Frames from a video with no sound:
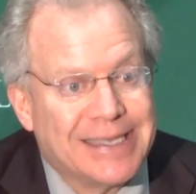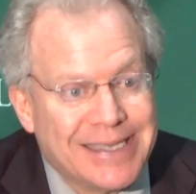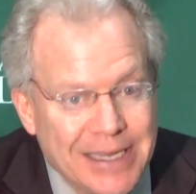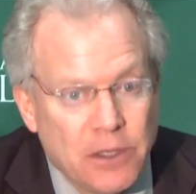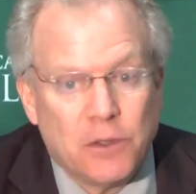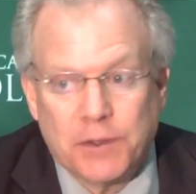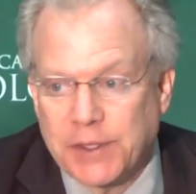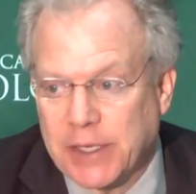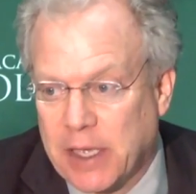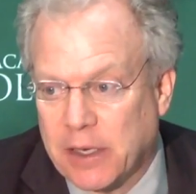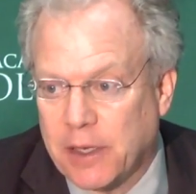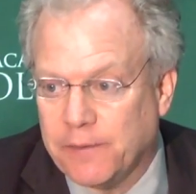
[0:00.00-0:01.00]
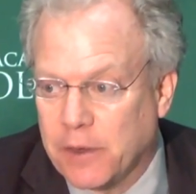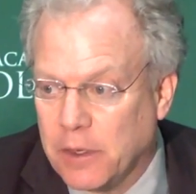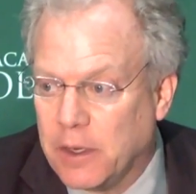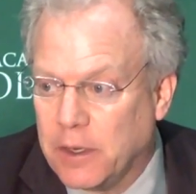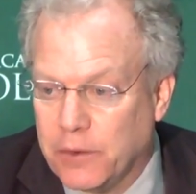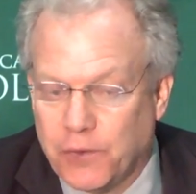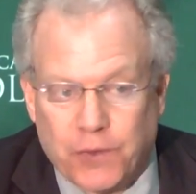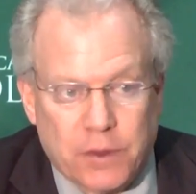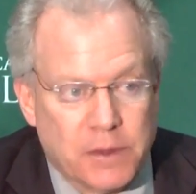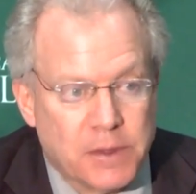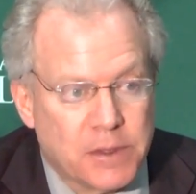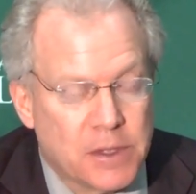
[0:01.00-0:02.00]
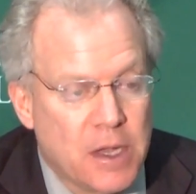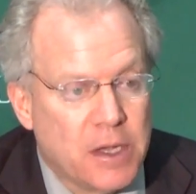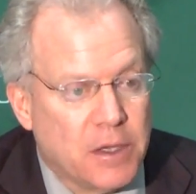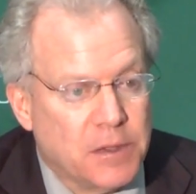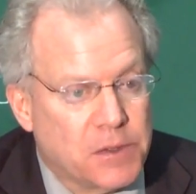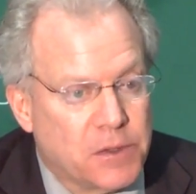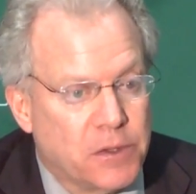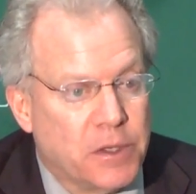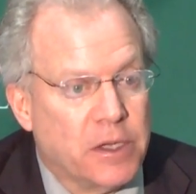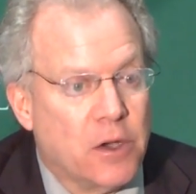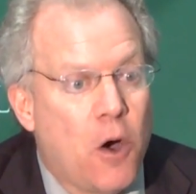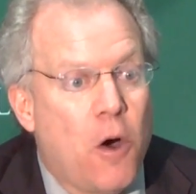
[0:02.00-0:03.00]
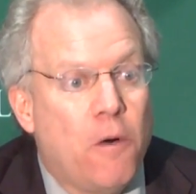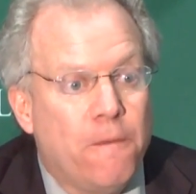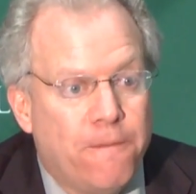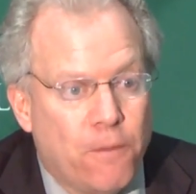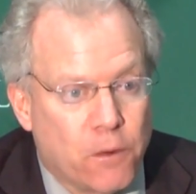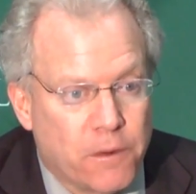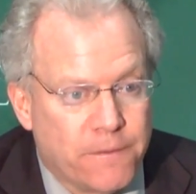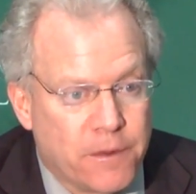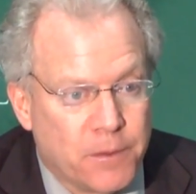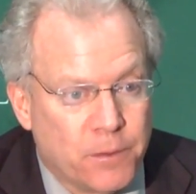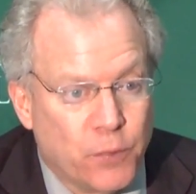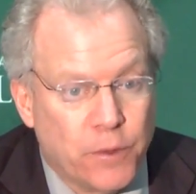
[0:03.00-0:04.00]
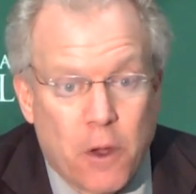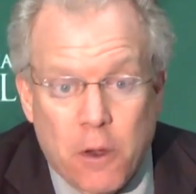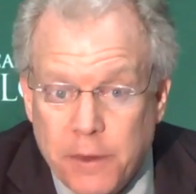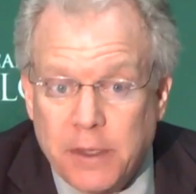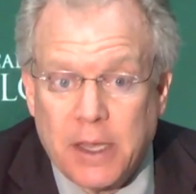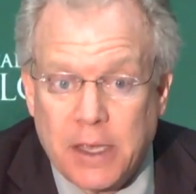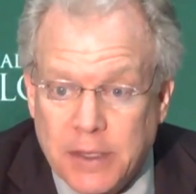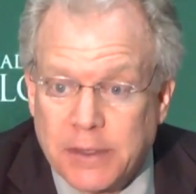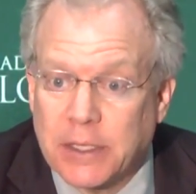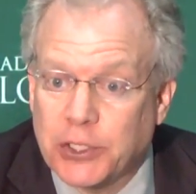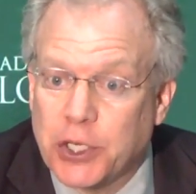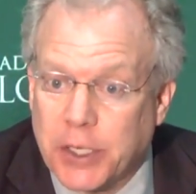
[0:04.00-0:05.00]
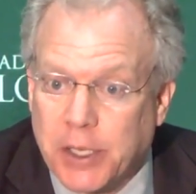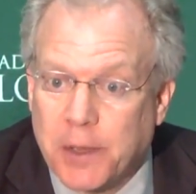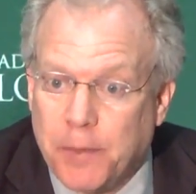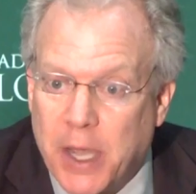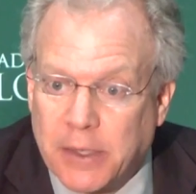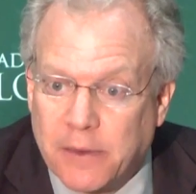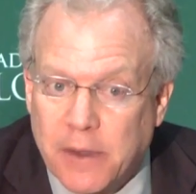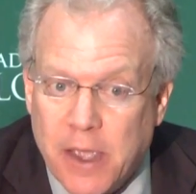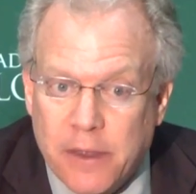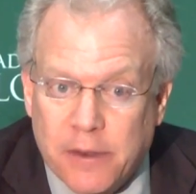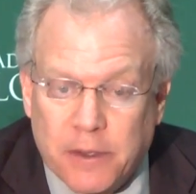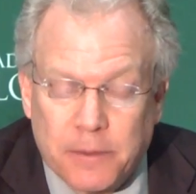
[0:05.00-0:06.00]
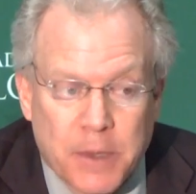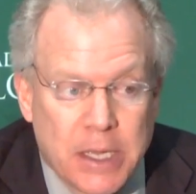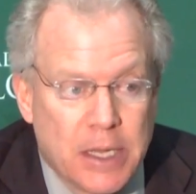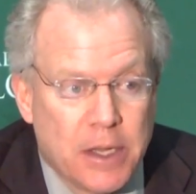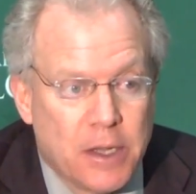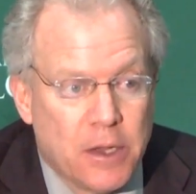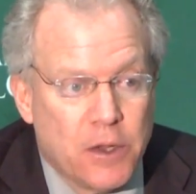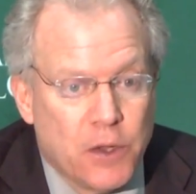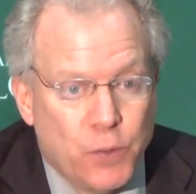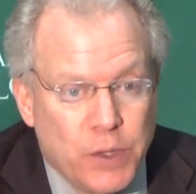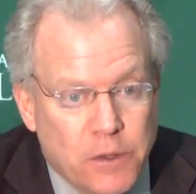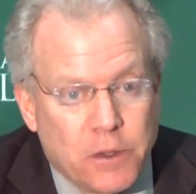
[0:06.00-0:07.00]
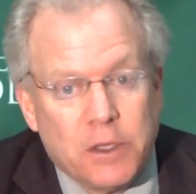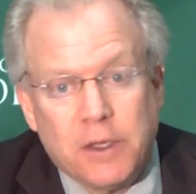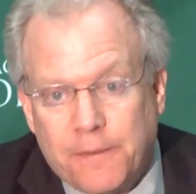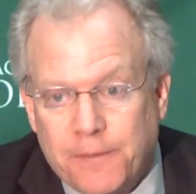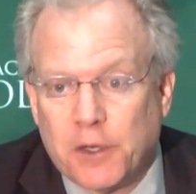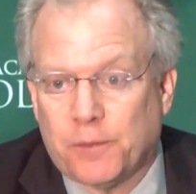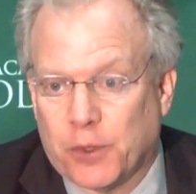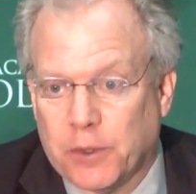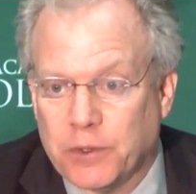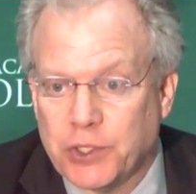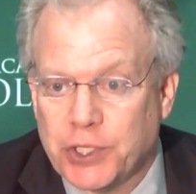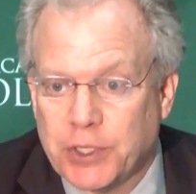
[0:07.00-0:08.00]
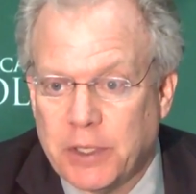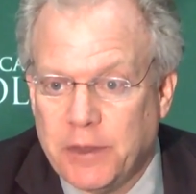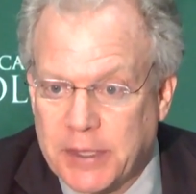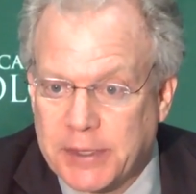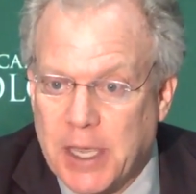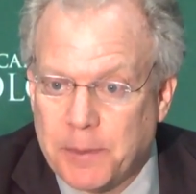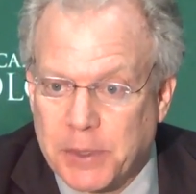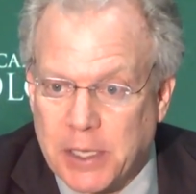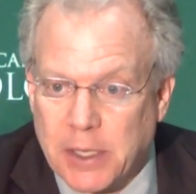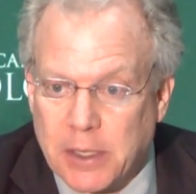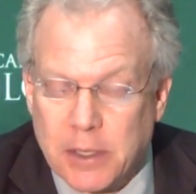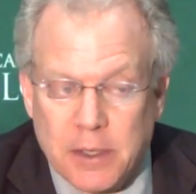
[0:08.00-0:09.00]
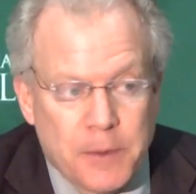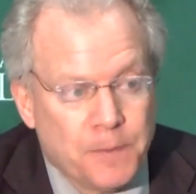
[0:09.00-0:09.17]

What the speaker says: a single set of conclusions concerning all 4 of them, with all the data essentially combined together. We took a different approach in this update,